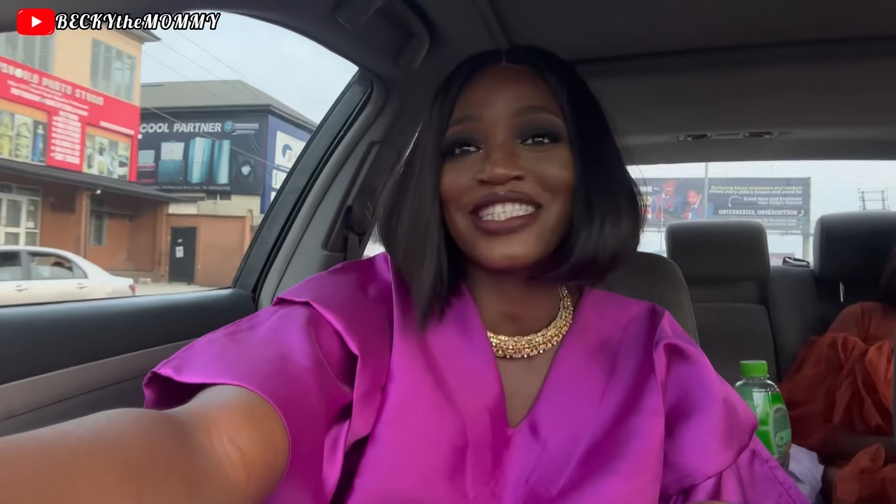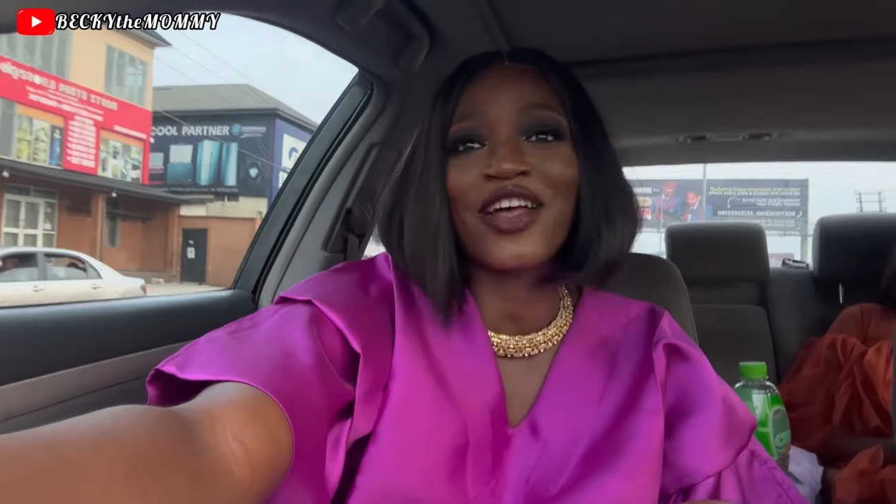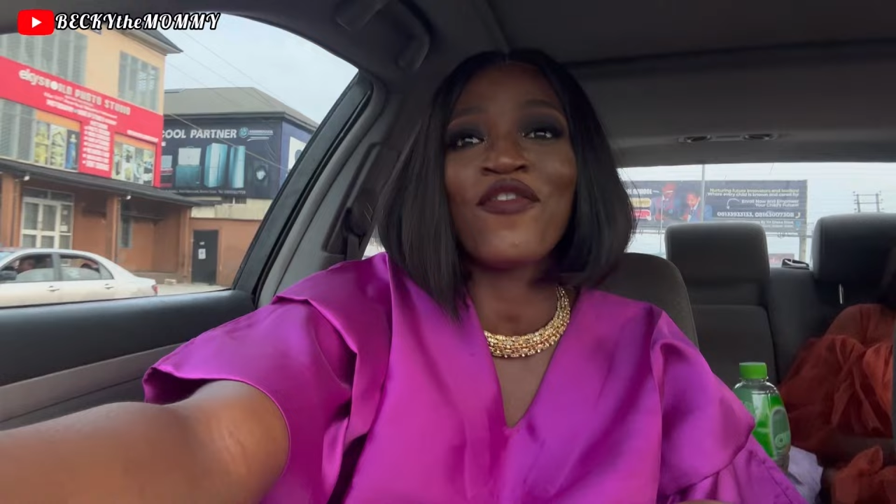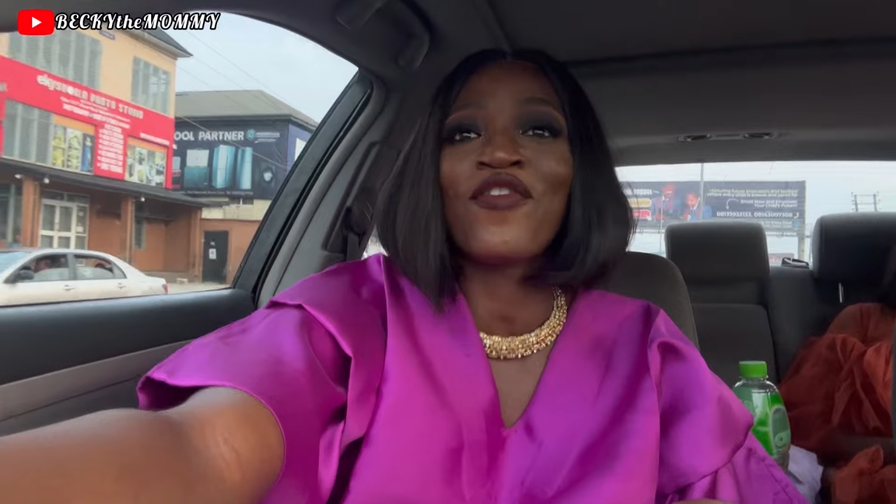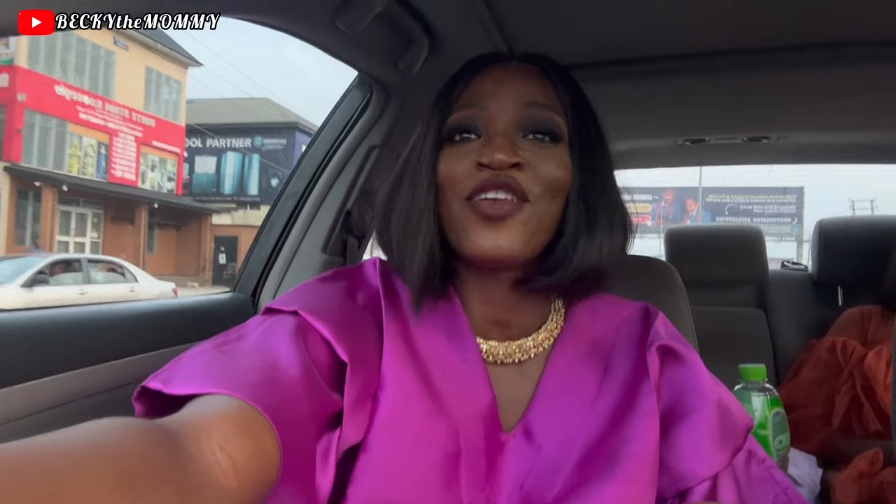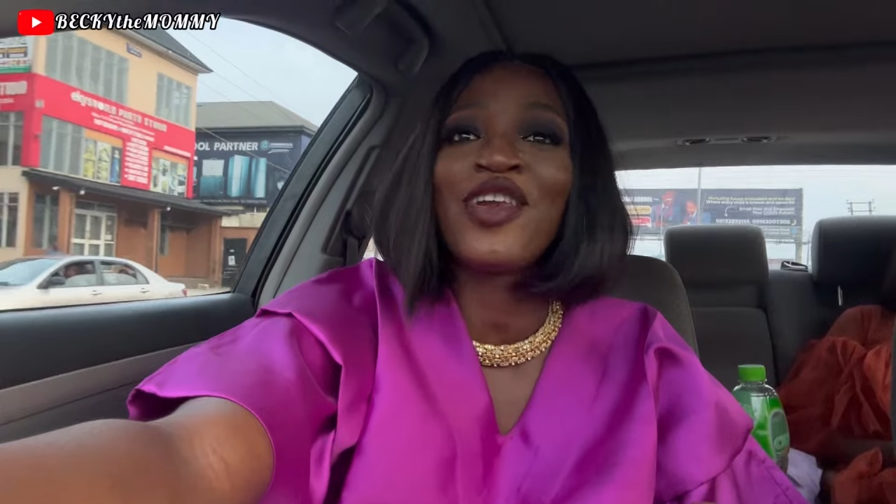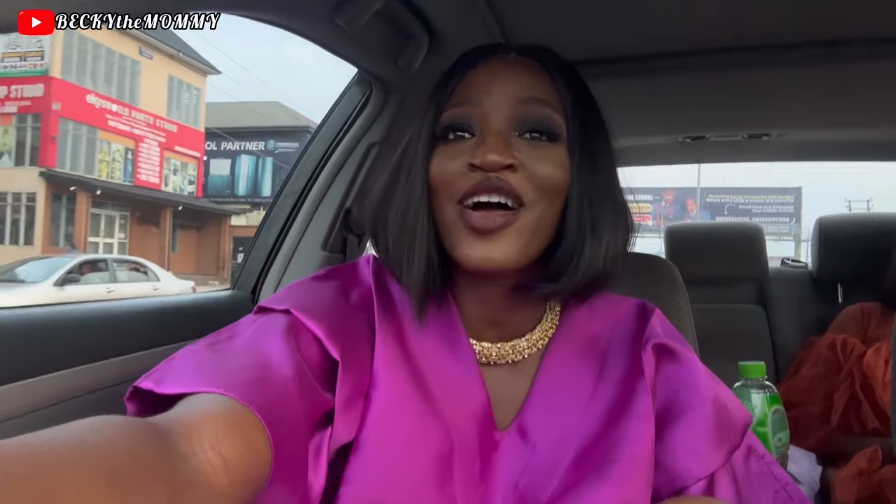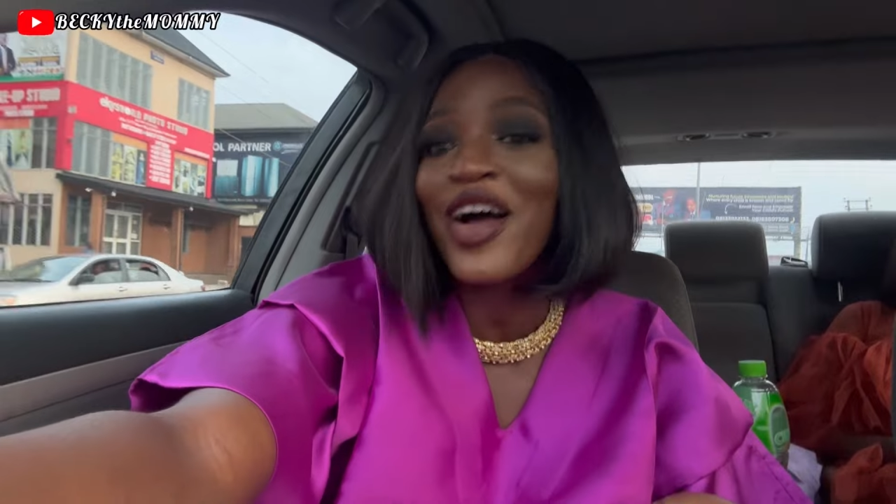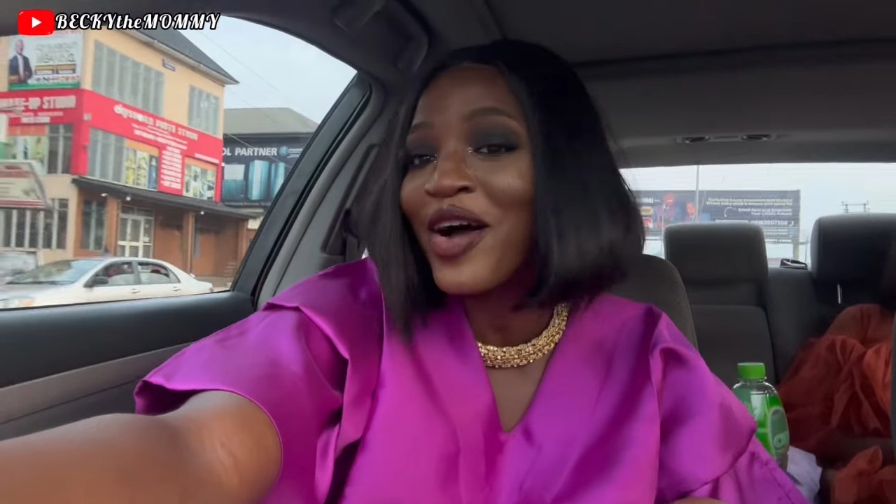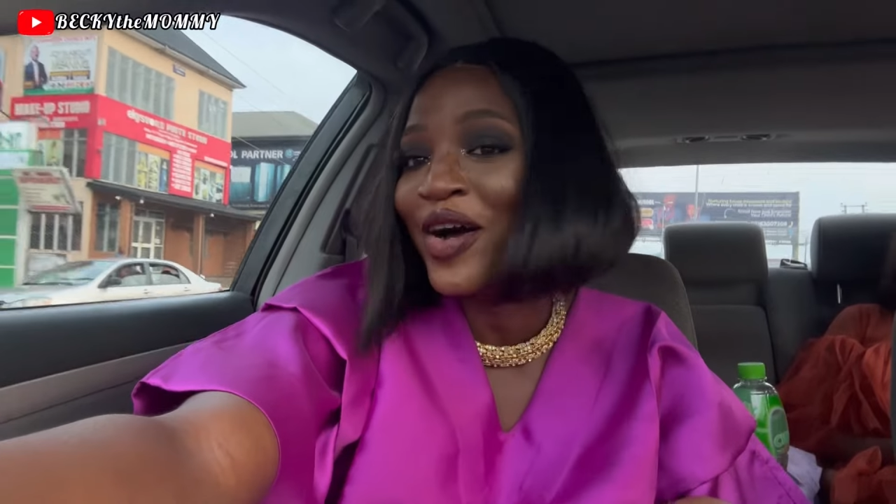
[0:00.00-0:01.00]

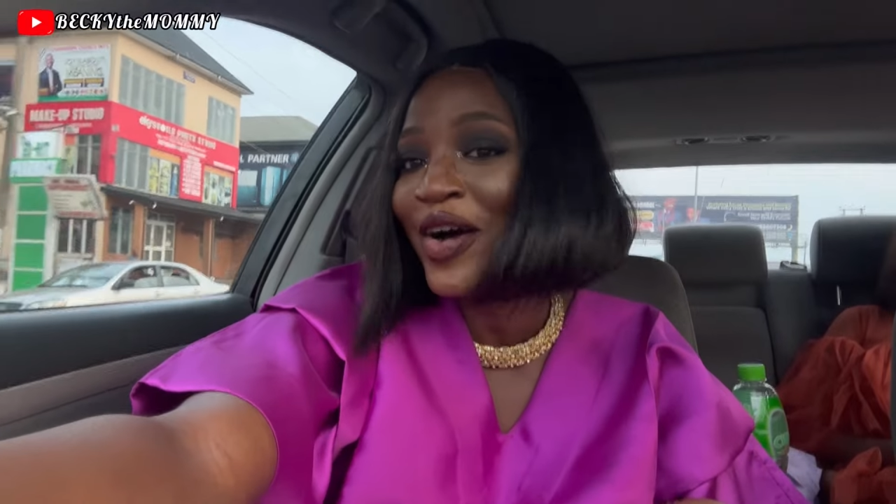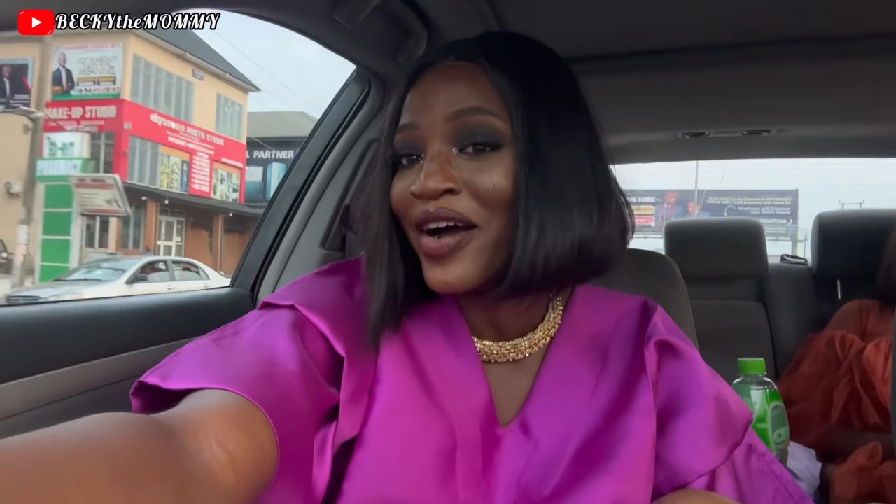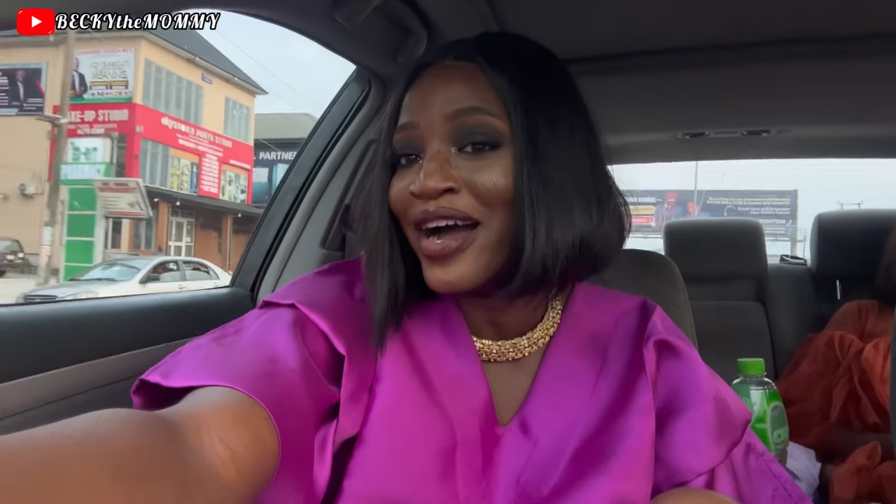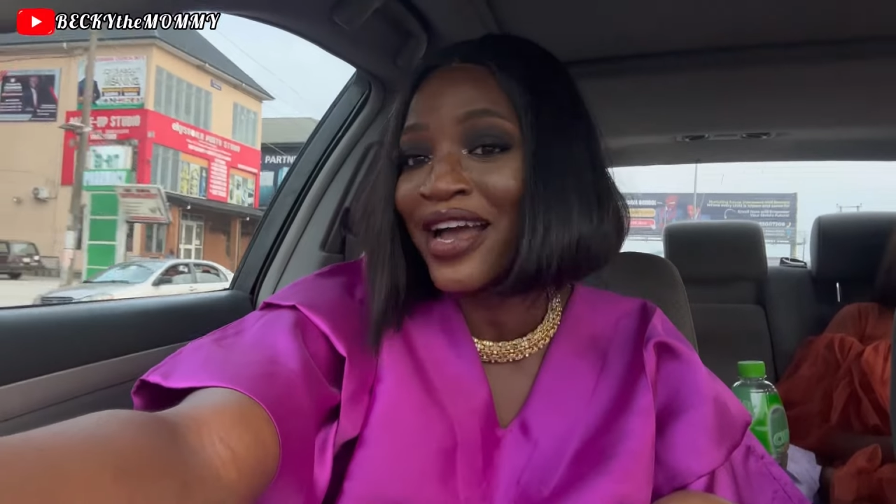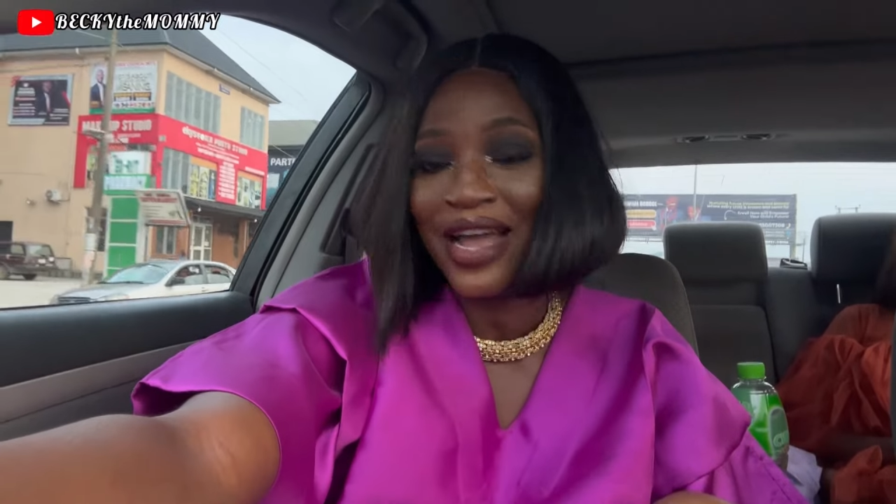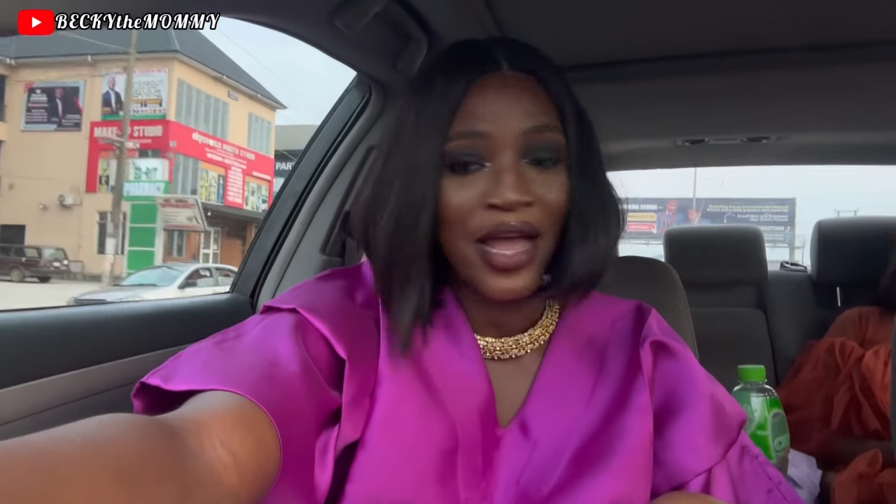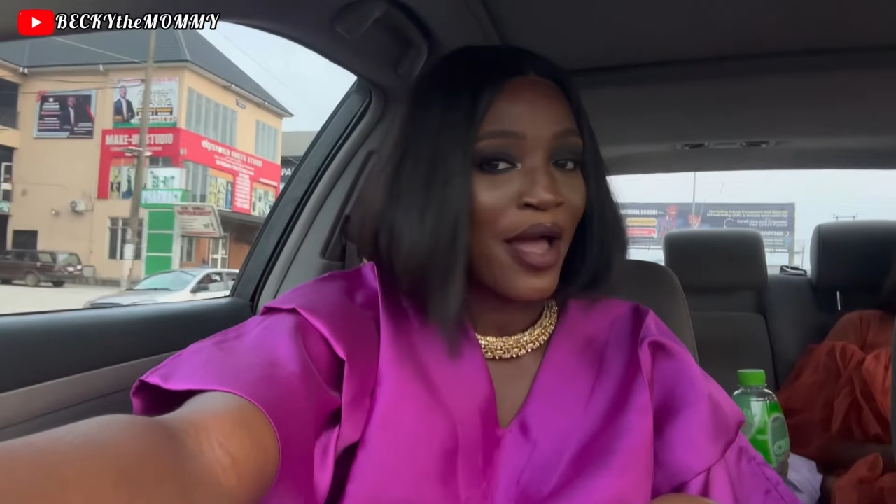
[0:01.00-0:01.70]
vlog.